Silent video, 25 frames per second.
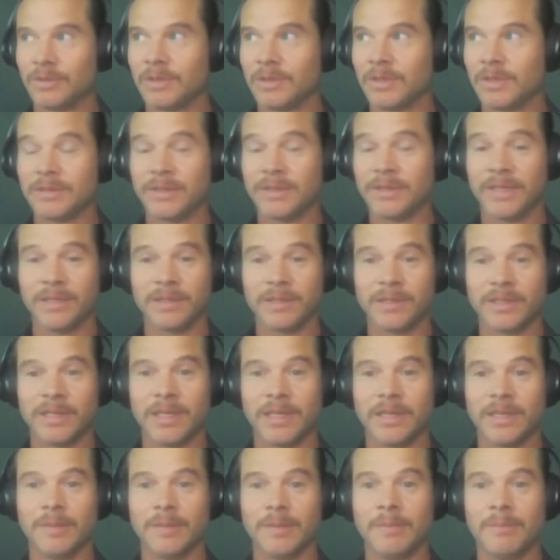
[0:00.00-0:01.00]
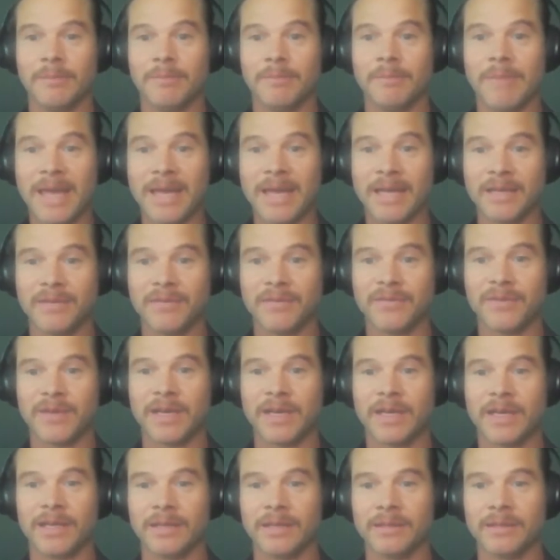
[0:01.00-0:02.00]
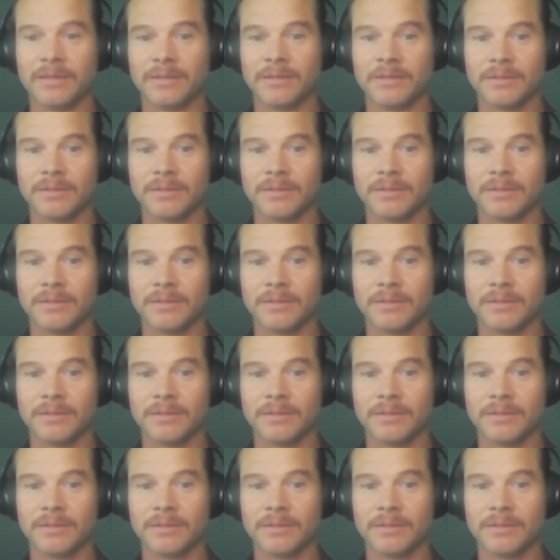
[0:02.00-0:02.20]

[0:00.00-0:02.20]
a leader can magnify